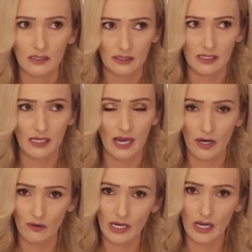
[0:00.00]
the
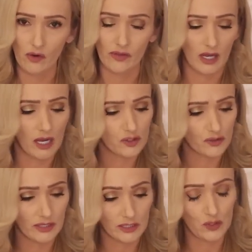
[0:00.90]
area or the
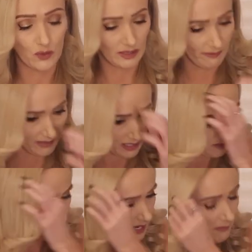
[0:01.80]
country that you were living
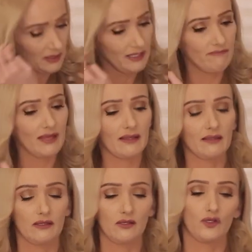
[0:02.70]
in, but I believe
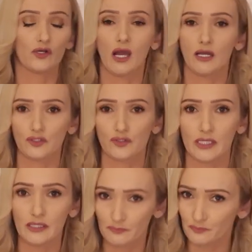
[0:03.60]
that your
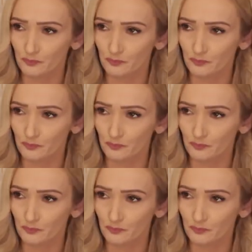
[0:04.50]
country